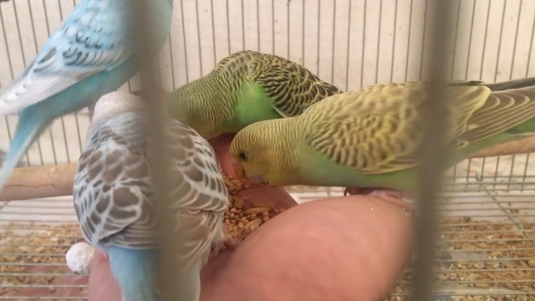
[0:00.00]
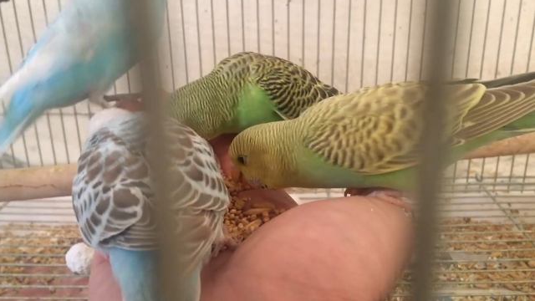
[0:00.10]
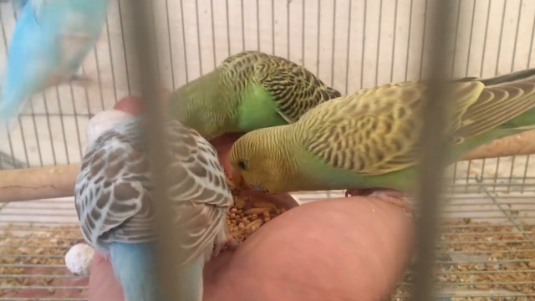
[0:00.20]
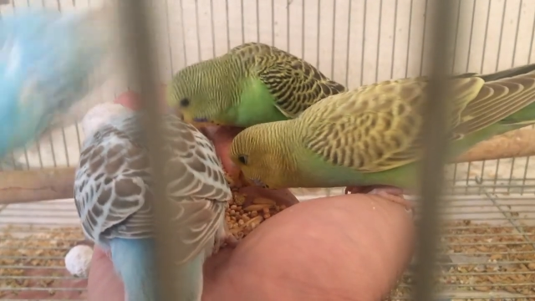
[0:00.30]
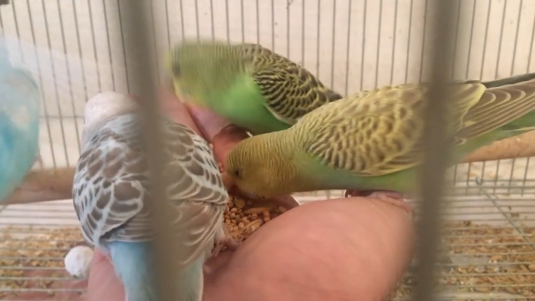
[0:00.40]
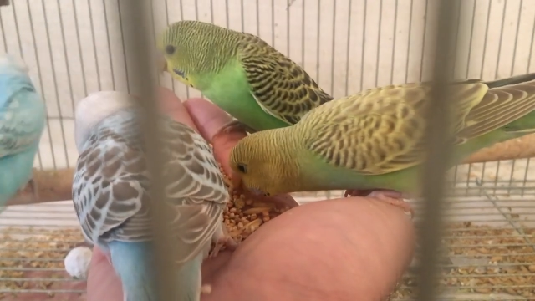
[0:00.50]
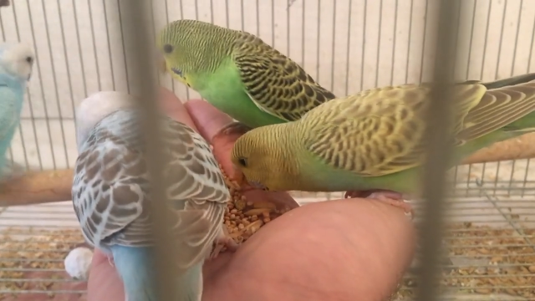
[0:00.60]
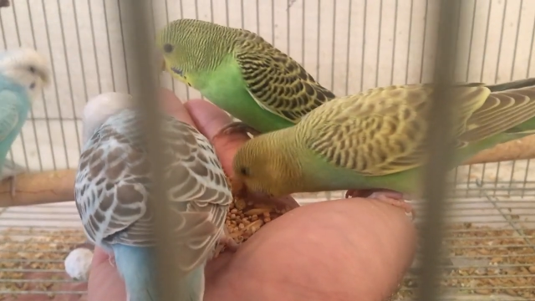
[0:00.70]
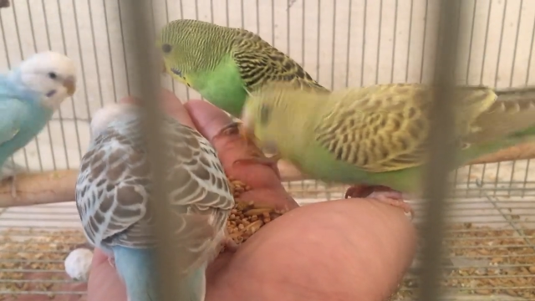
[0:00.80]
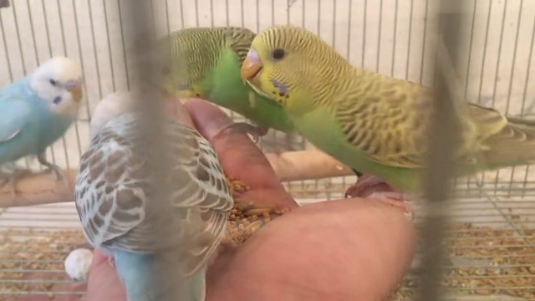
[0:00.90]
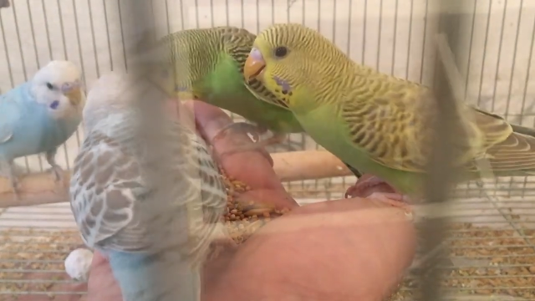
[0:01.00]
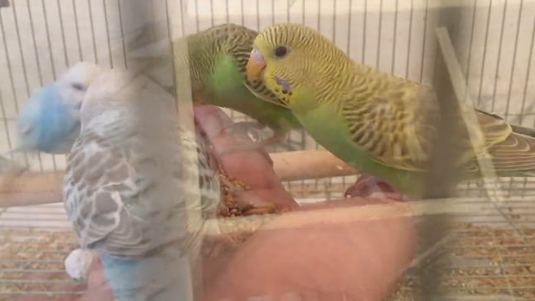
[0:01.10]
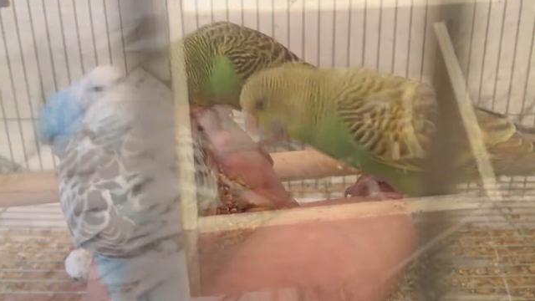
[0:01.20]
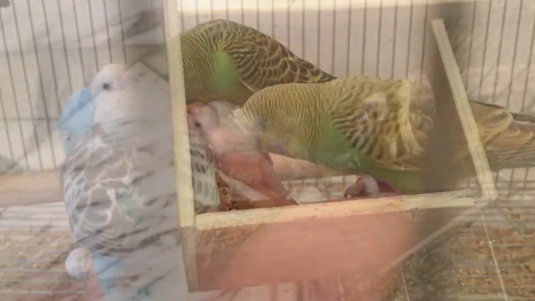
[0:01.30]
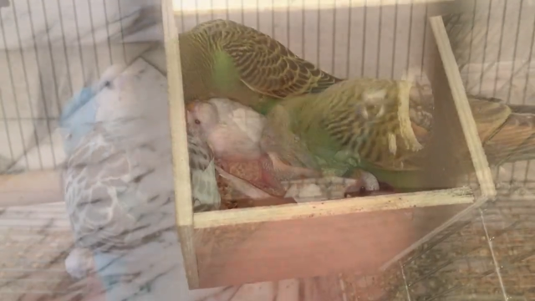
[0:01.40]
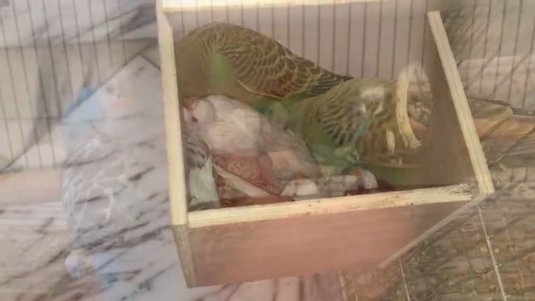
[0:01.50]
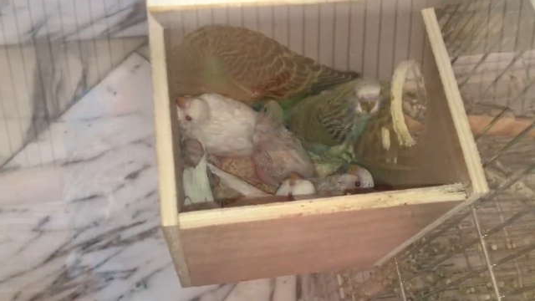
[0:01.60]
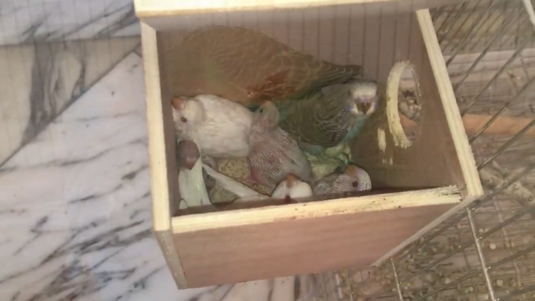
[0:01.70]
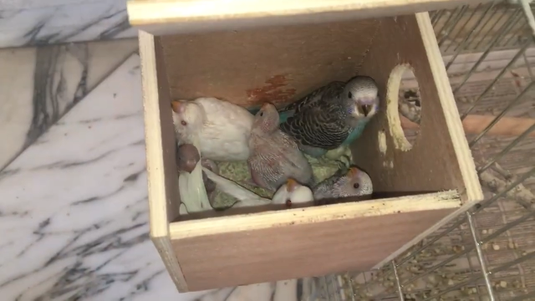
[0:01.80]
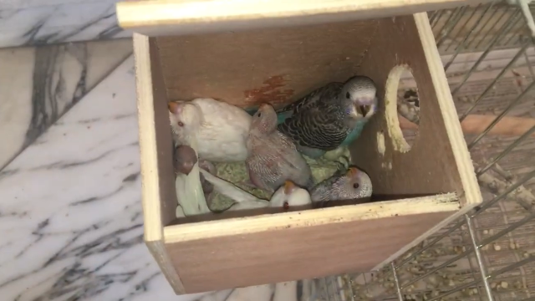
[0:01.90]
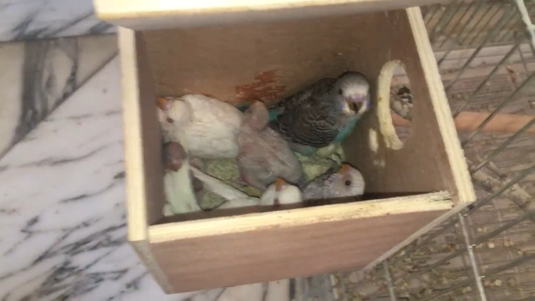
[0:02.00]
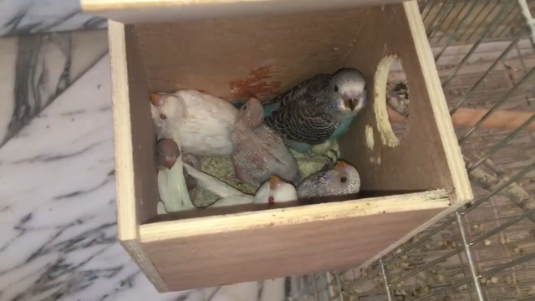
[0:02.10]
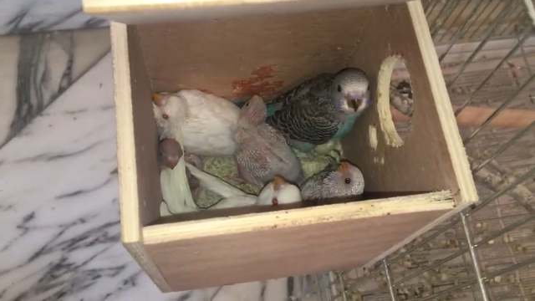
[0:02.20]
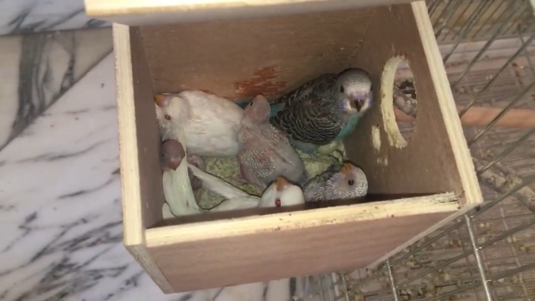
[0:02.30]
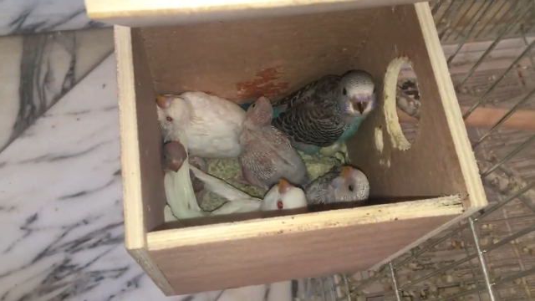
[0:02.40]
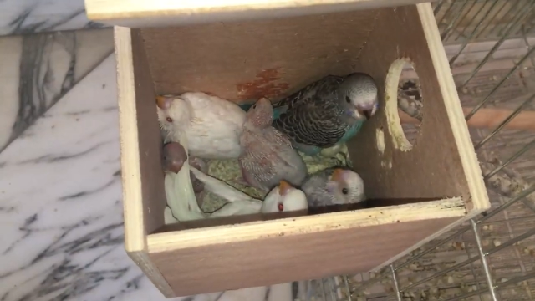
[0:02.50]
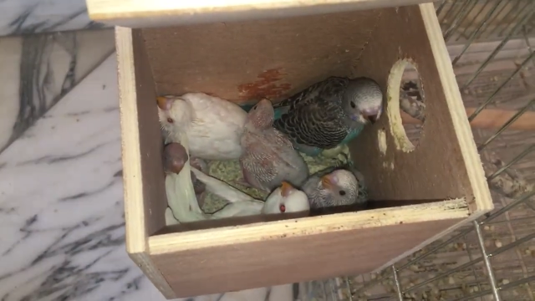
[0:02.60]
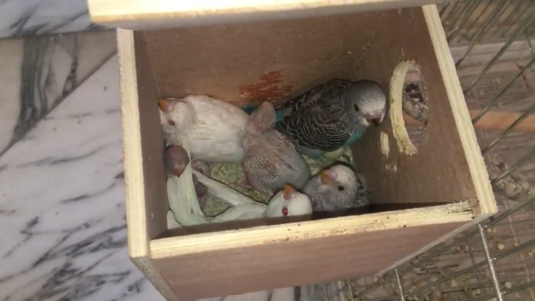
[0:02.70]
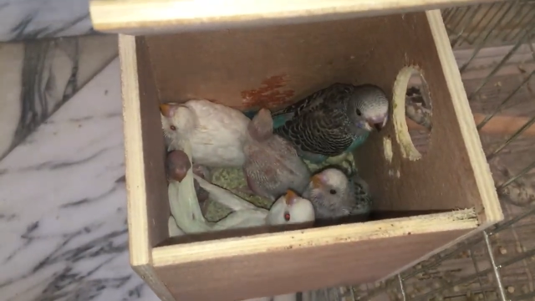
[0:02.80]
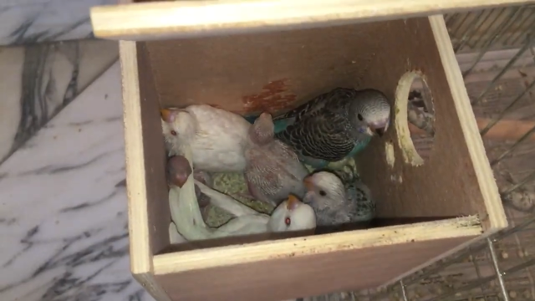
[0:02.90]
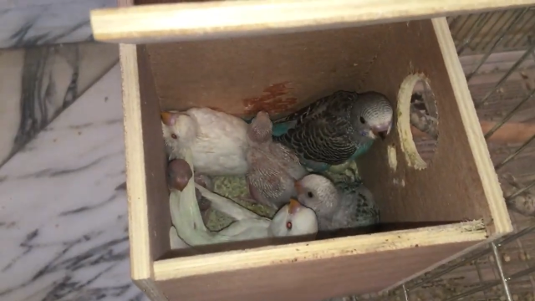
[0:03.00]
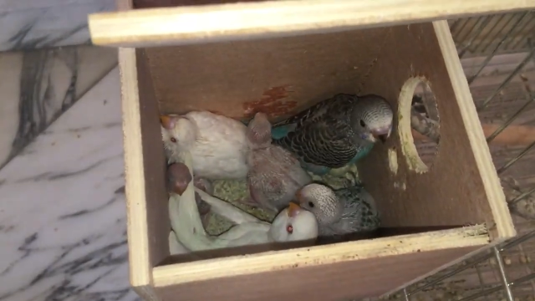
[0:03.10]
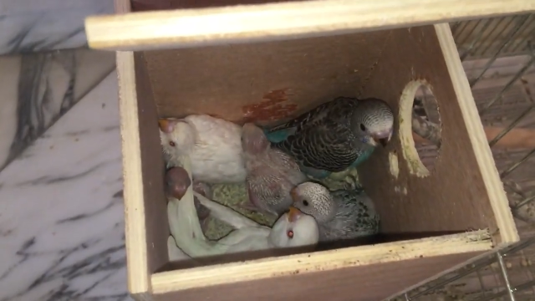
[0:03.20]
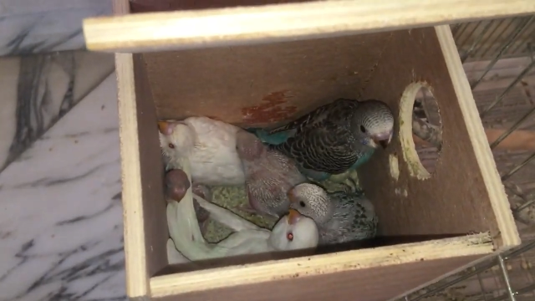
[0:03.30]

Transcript: [unreadable: no face in view]